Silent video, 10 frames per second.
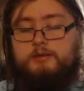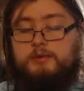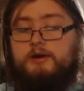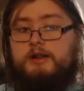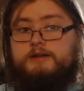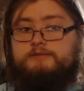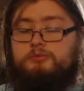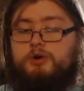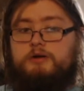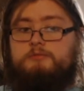Or at least
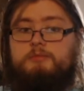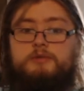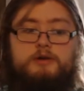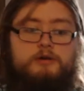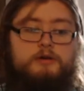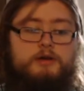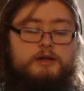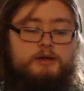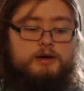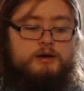from what I remember.
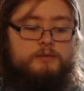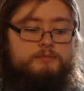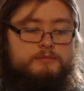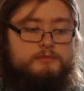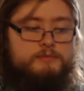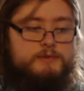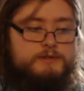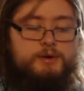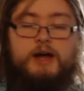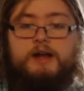
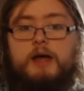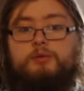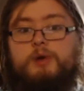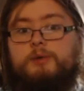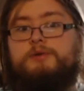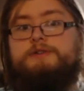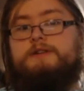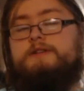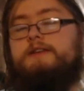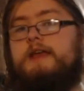So I wouldn't say
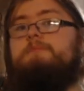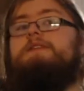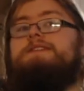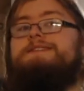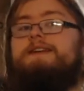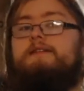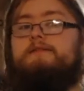that the game is